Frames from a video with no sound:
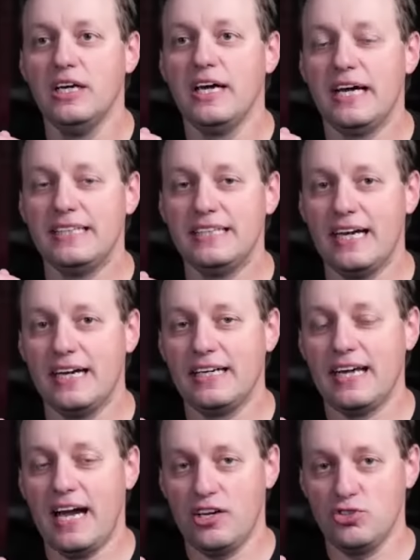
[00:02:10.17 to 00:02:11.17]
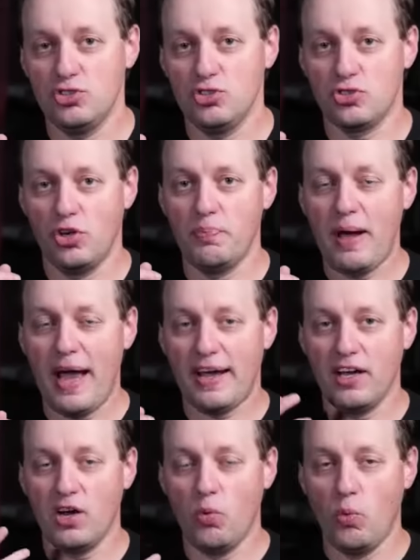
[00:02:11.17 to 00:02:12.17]
and then as you start
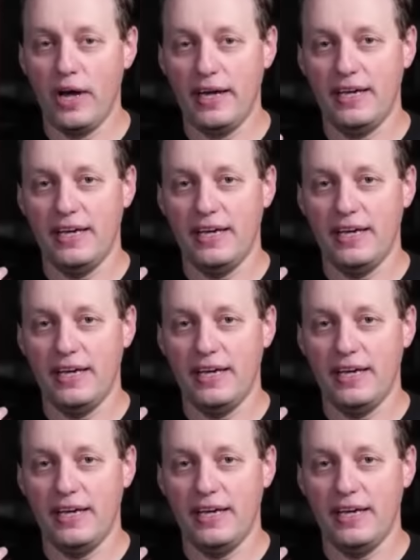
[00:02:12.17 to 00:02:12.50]
backing away,